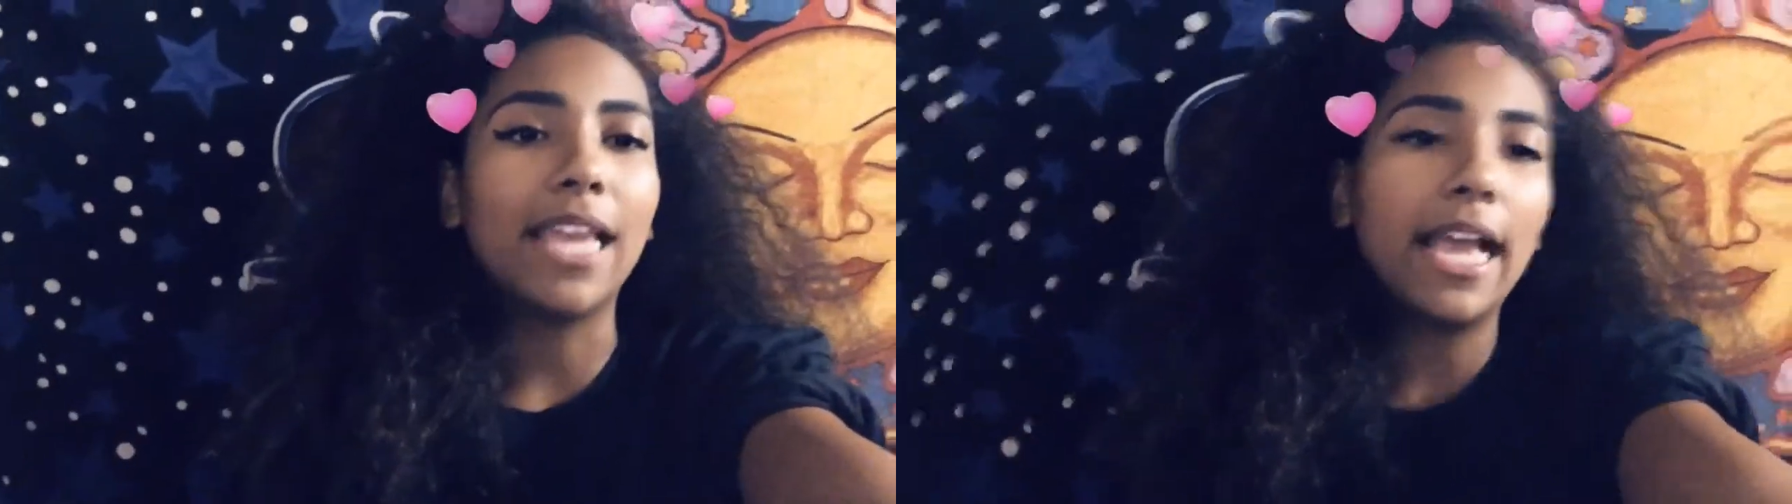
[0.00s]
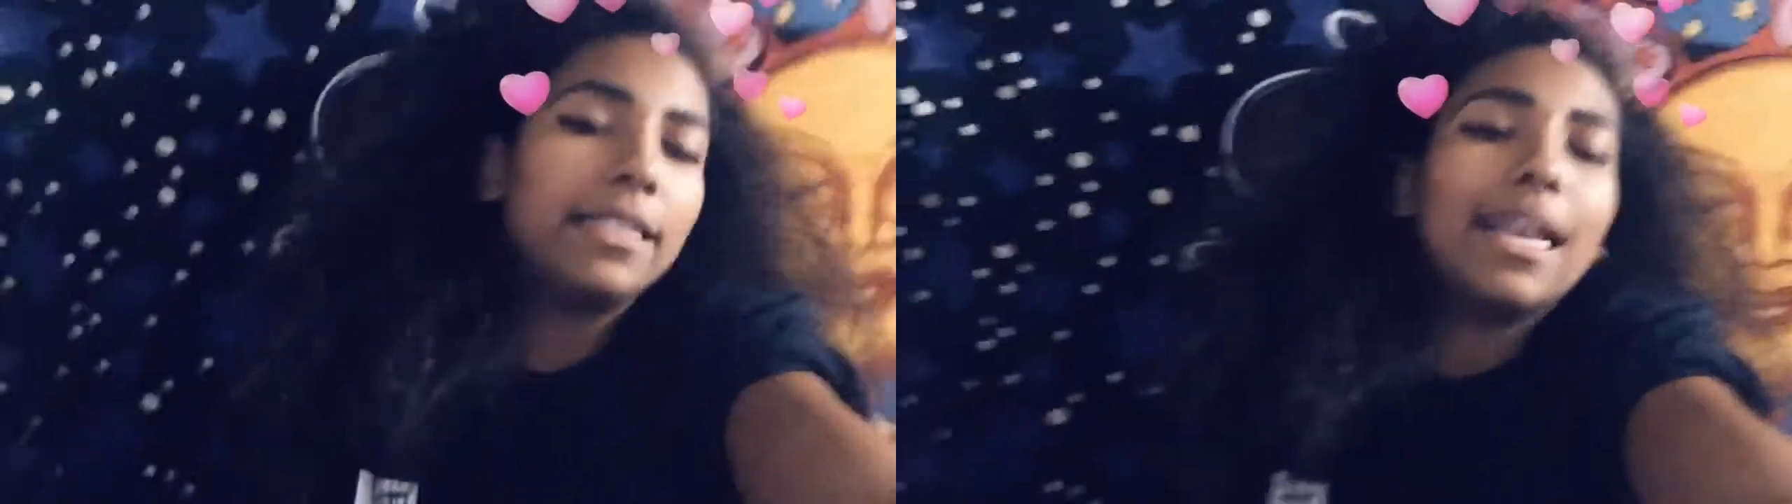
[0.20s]

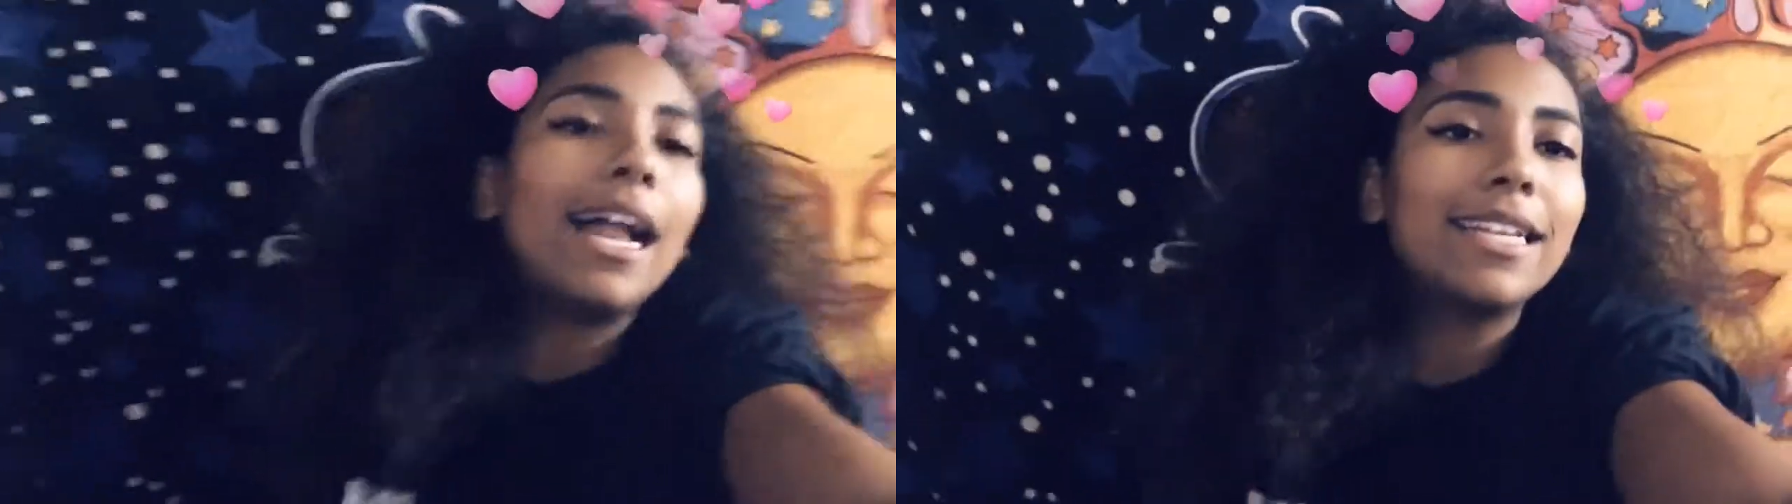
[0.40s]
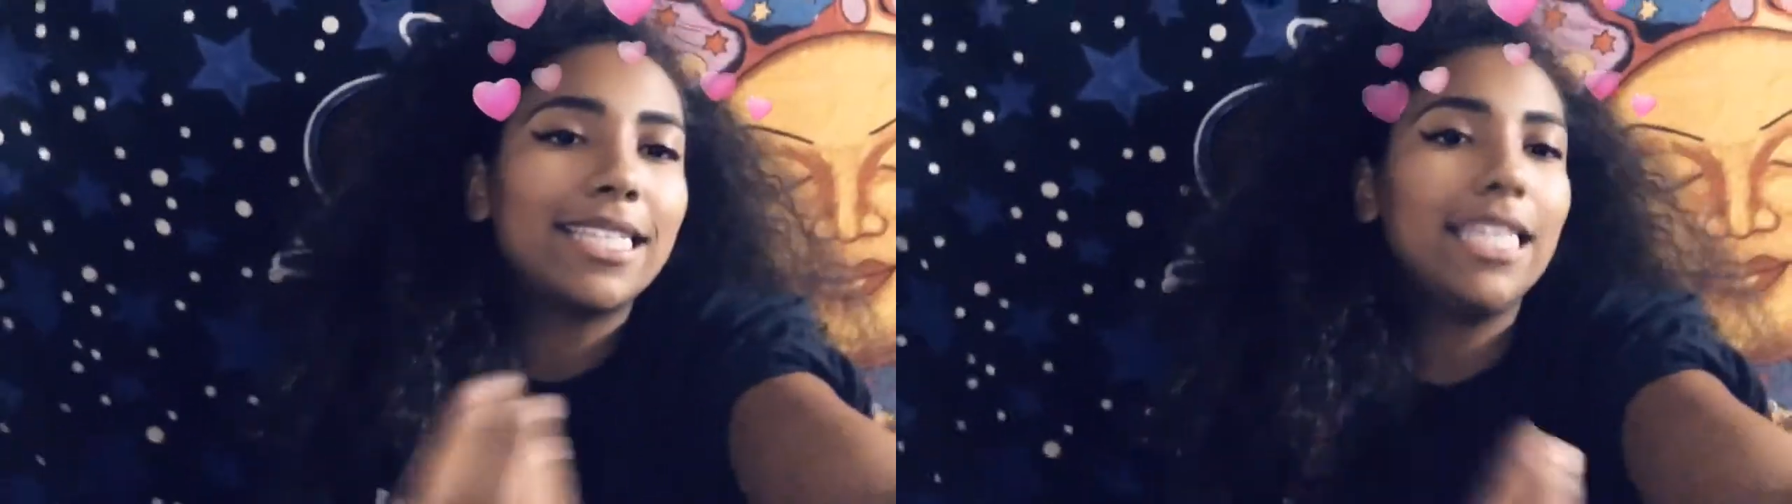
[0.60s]
It's
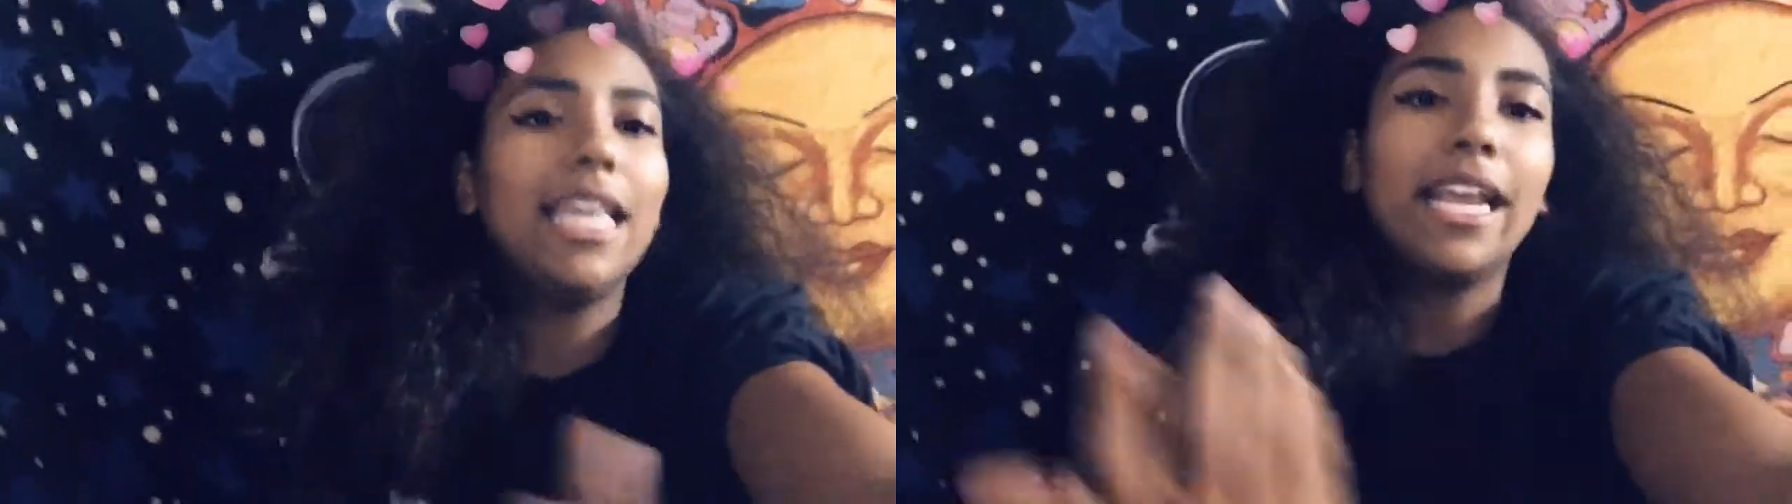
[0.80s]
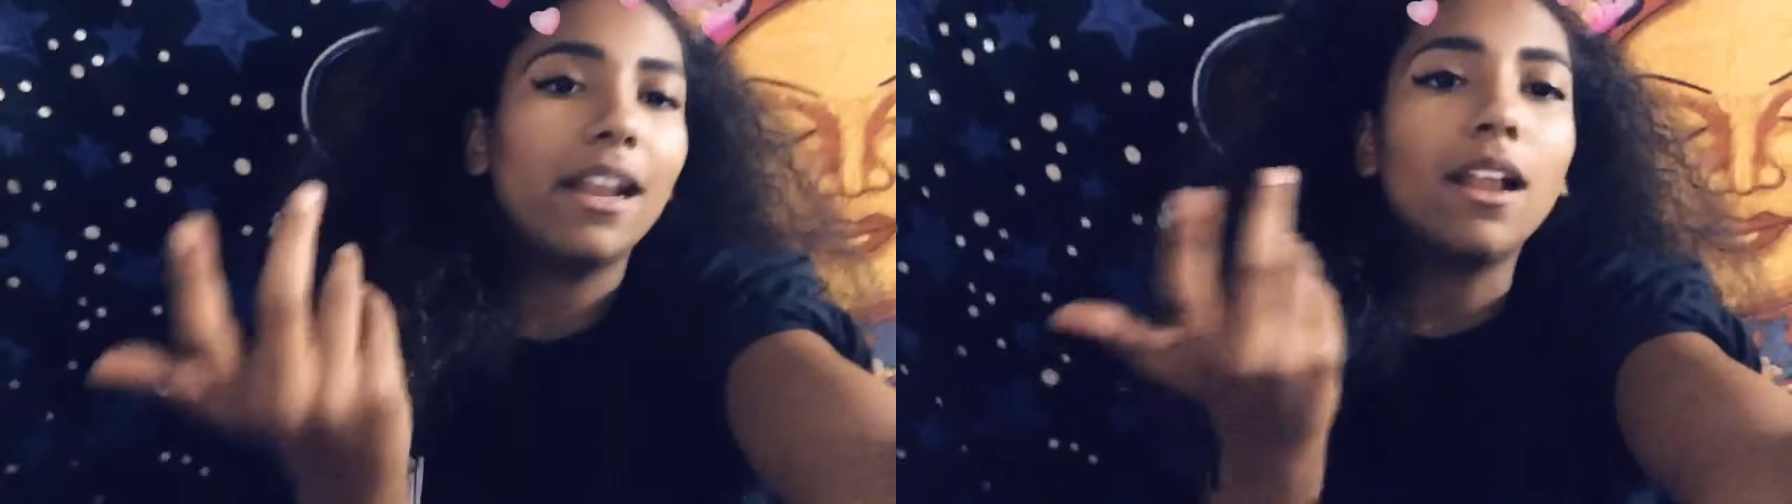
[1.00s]
honestly
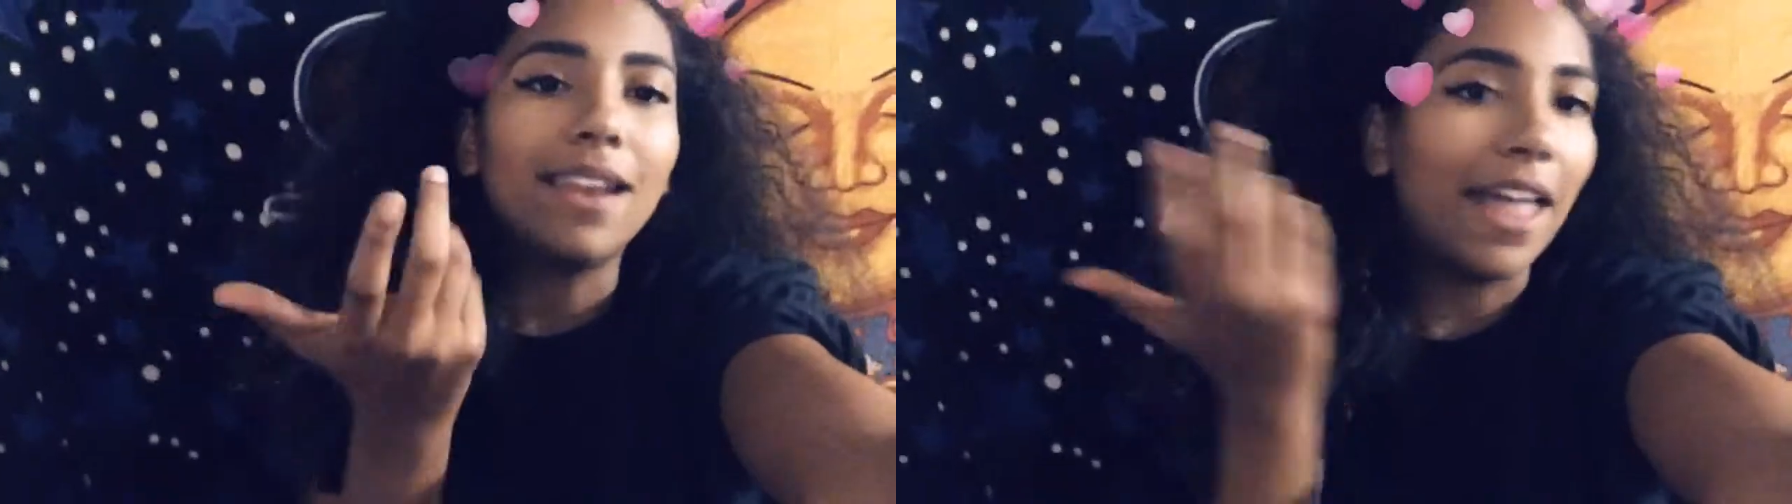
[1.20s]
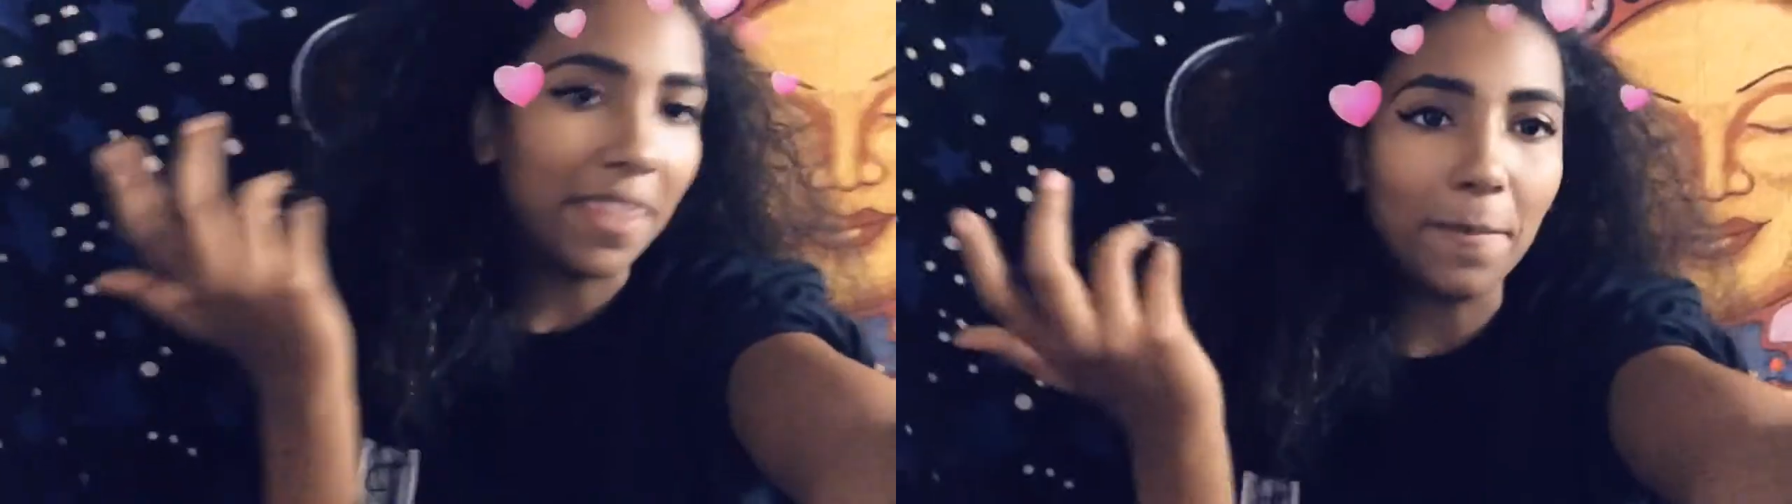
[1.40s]
like
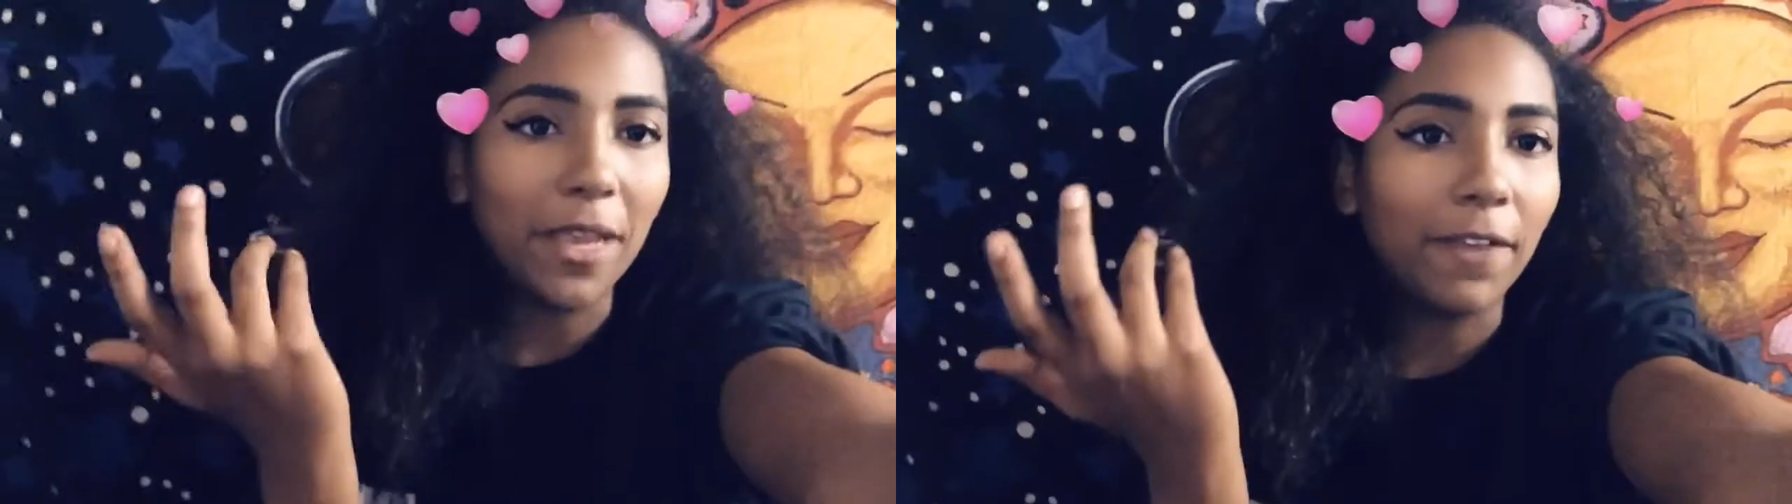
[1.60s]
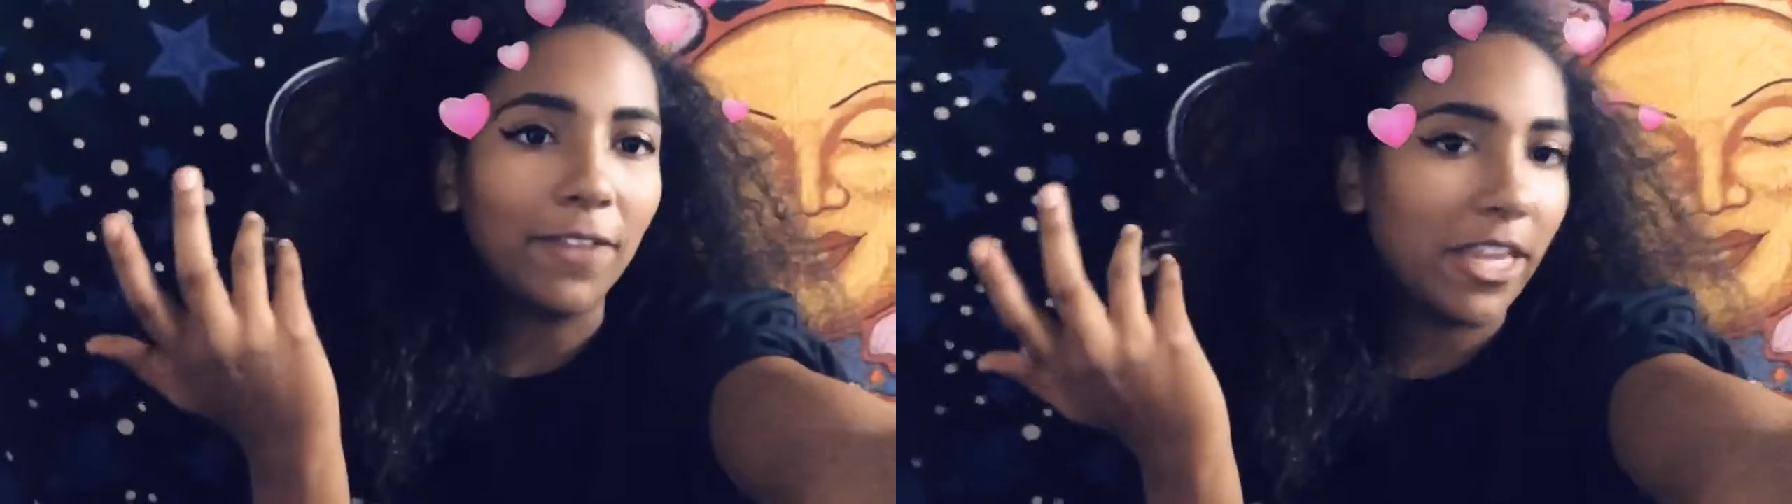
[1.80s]
not that
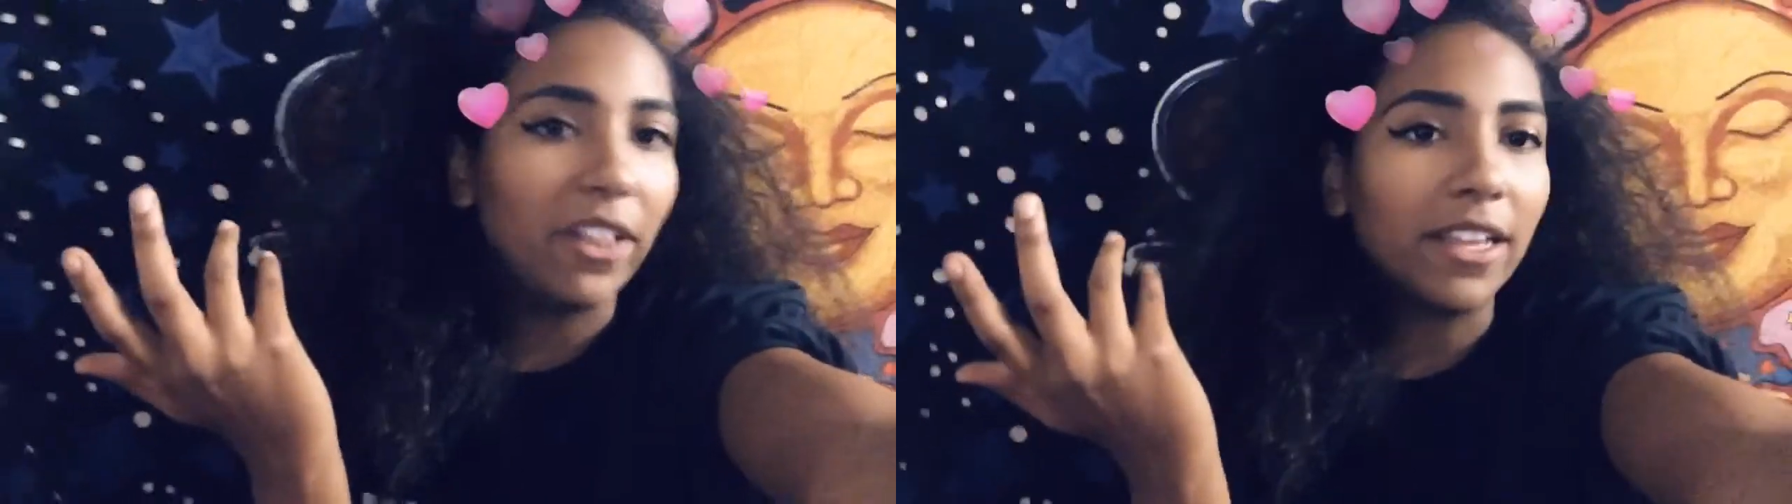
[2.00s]
big of a deal